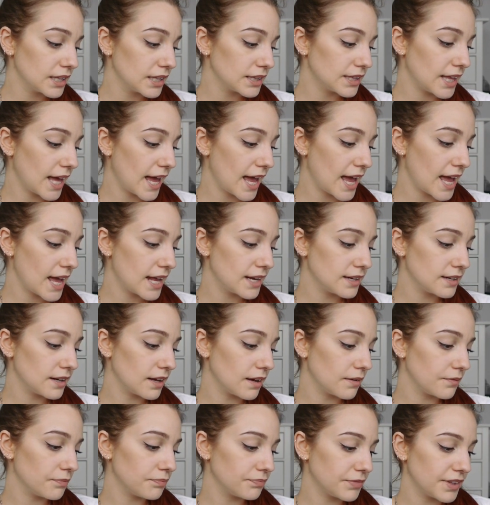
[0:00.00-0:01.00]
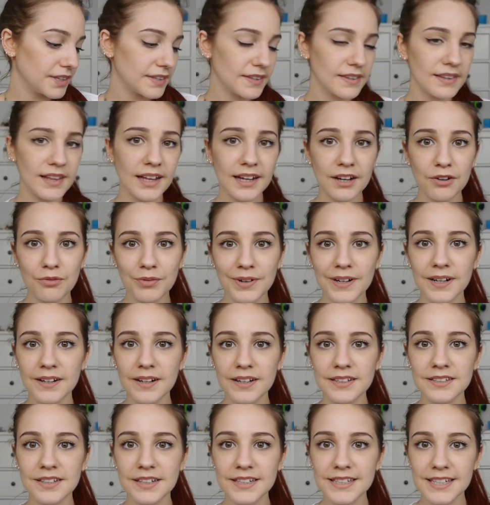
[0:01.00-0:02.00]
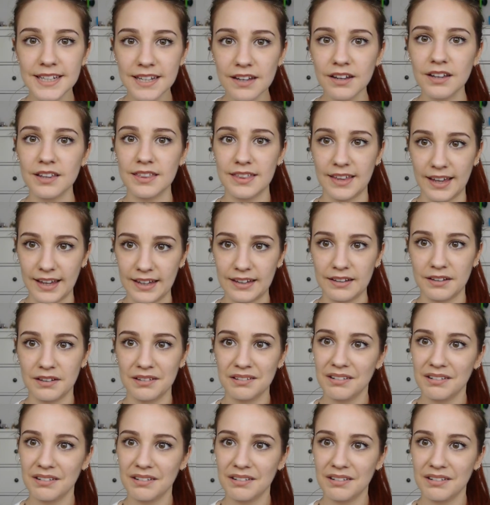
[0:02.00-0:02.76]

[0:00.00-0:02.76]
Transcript: then this is like a really nice idea, I think.